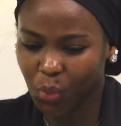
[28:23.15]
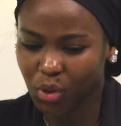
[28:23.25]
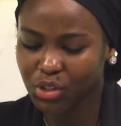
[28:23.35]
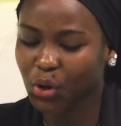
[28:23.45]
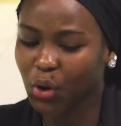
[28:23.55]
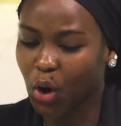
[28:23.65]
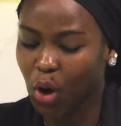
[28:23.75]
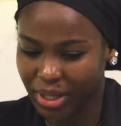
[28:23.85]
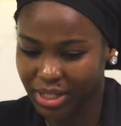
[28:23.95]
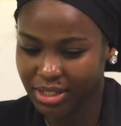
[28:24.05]
what's your
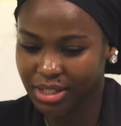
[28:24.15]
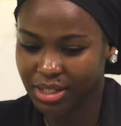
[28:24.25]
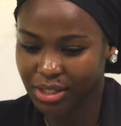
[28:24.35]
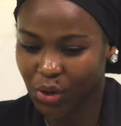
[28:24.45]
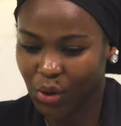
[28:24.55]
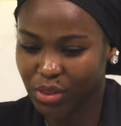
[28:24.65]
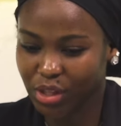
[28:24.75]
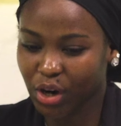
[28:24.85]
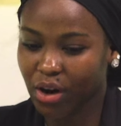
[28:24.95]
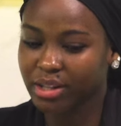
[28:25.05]
comment on
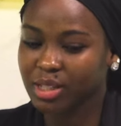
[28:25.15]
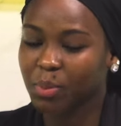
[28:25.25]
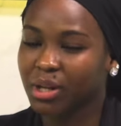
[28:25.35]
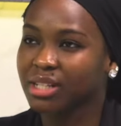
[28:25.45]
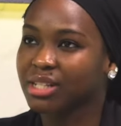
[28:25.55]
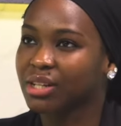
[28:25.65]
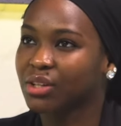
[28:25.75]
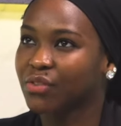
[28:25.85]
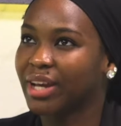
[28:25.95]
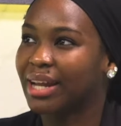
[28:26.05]
the current
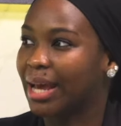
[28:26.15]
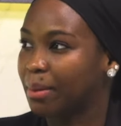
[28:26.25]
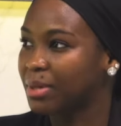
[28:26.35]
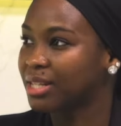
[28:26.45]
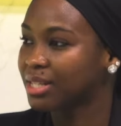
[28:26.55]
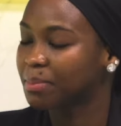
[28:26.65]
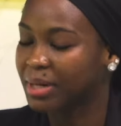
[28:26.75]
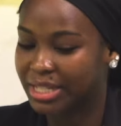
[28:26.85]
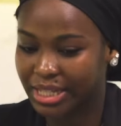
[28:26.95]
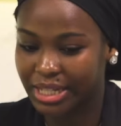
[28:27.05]
political realignment,
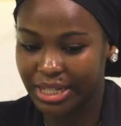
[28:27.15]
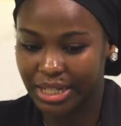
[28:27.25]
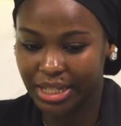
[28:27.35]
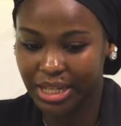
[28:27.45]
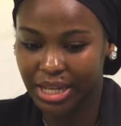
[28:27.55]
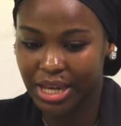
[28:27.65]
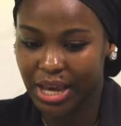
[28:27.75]
particularly